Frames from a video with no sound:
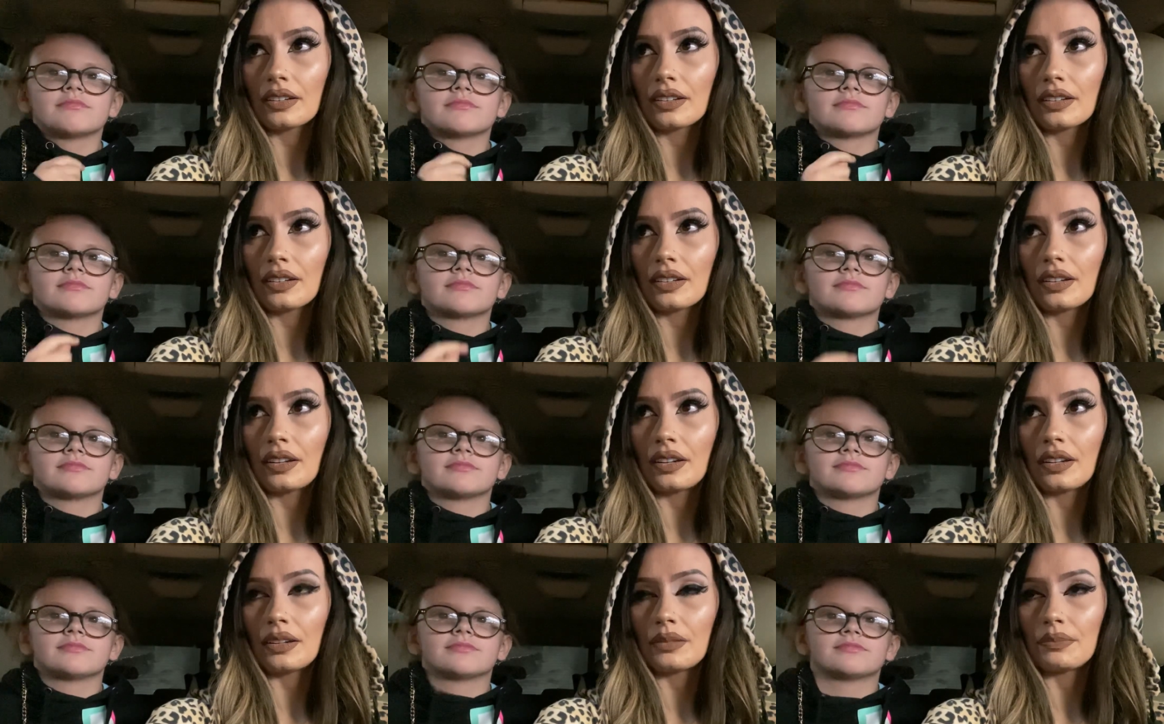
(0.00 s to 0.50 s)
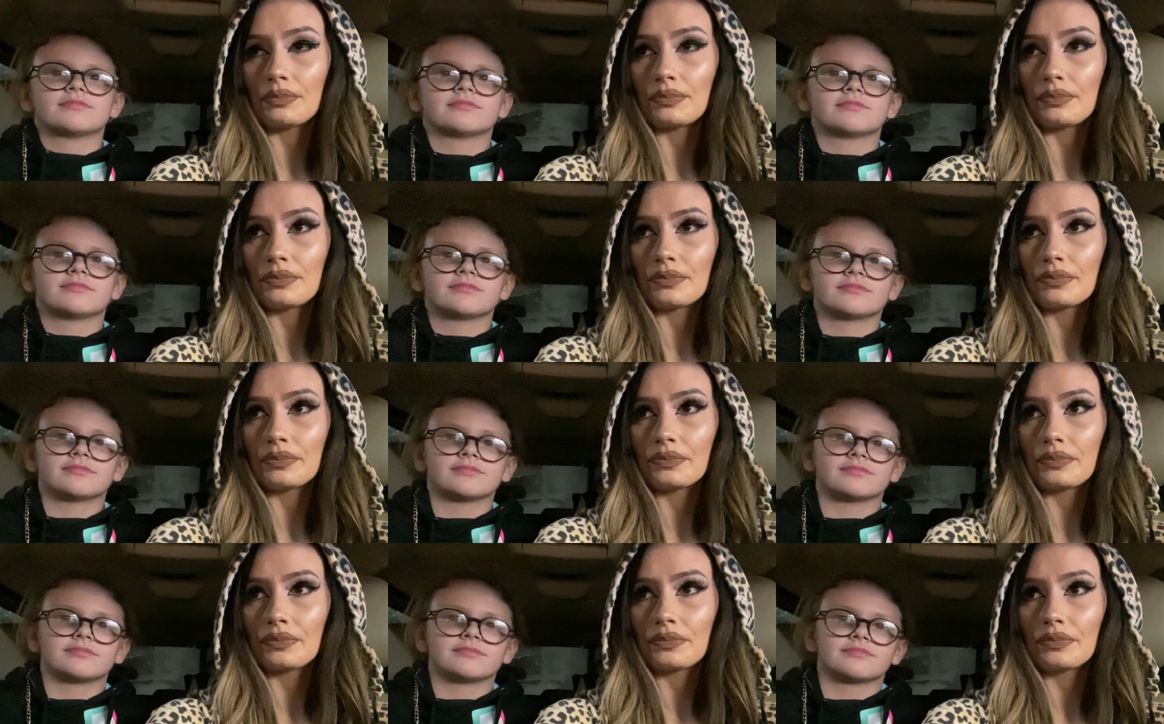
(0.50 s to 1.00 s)

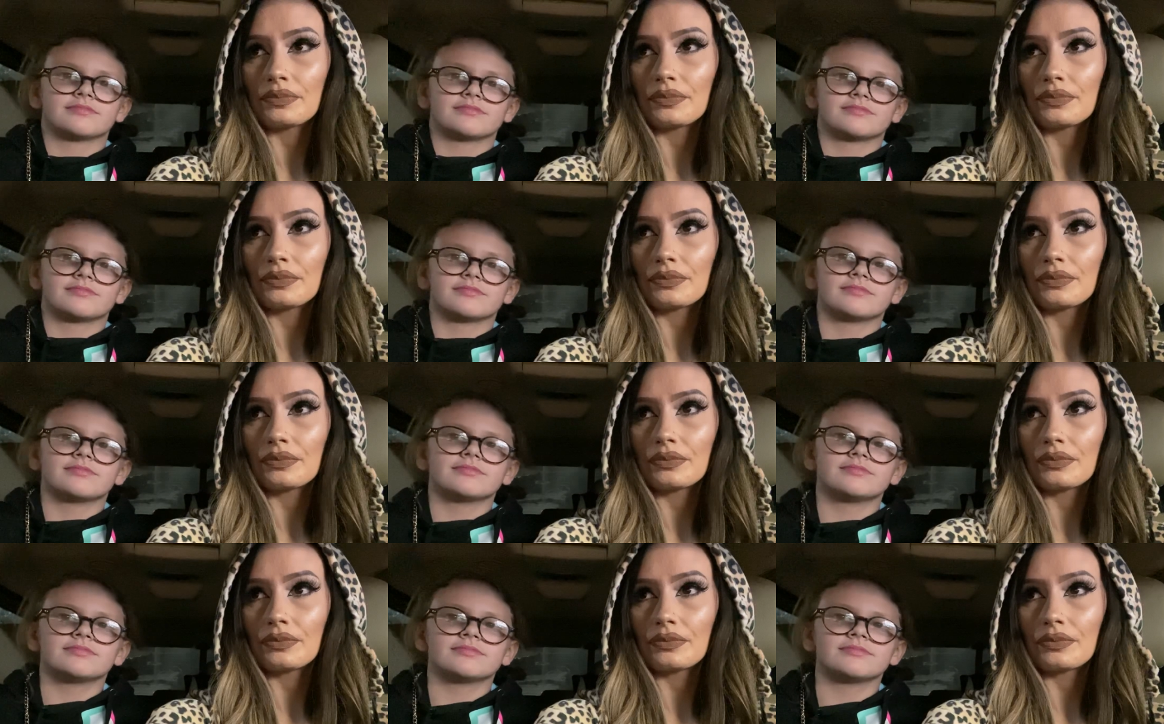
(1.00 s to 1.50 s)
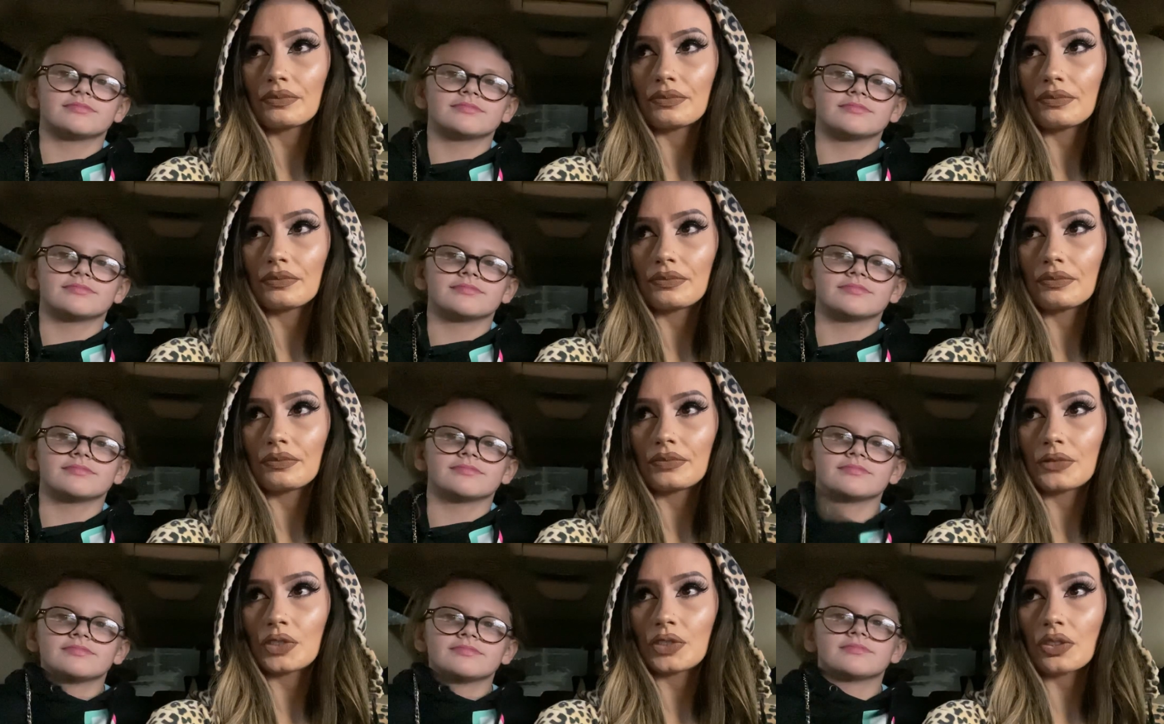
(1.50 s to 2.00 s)
Speaker 1: Um,
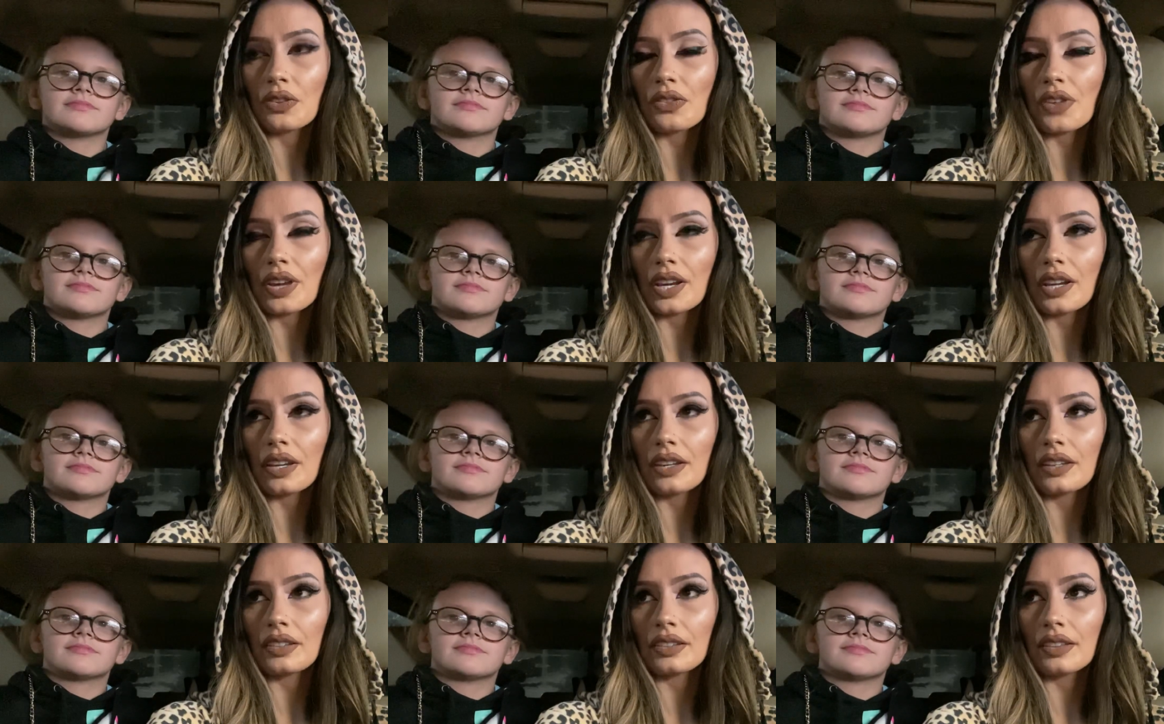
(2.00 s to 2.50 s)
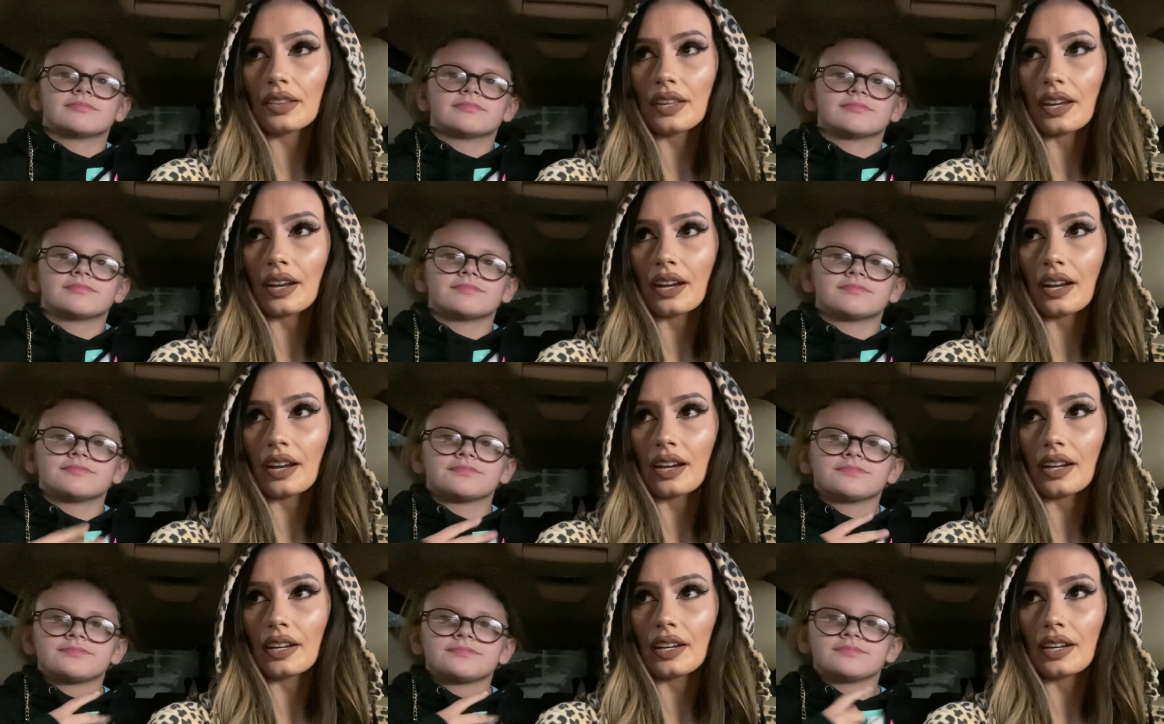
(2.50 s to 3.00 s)
do you think
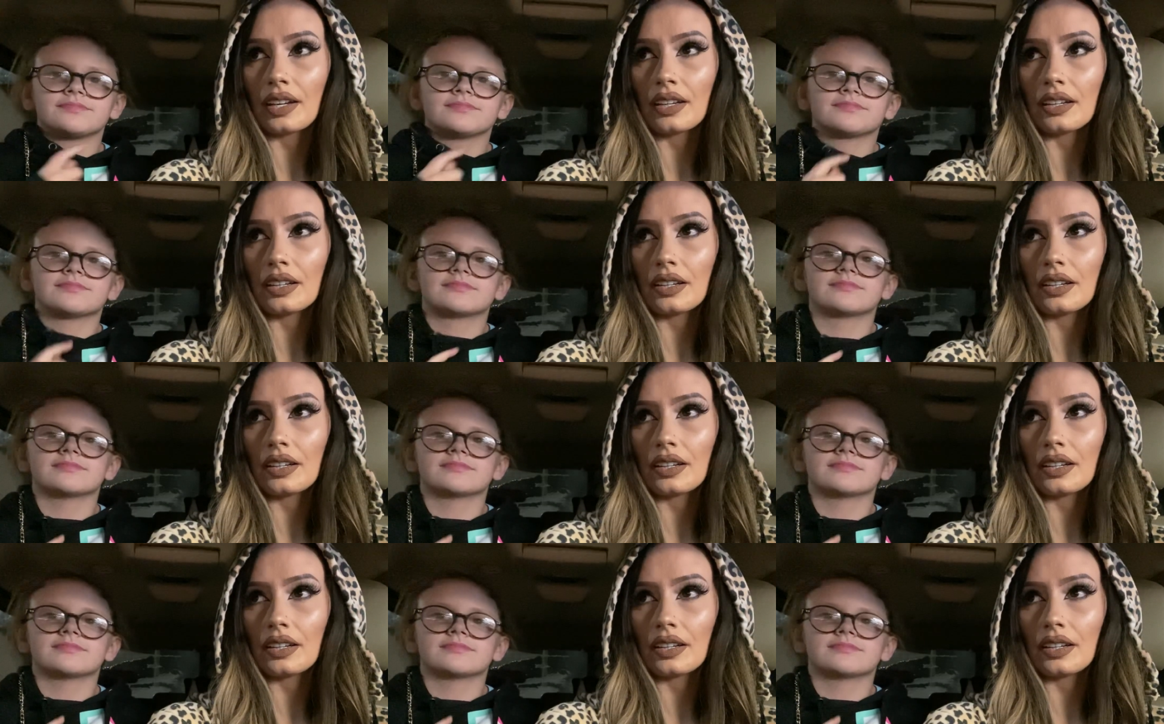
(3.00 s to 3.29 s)
that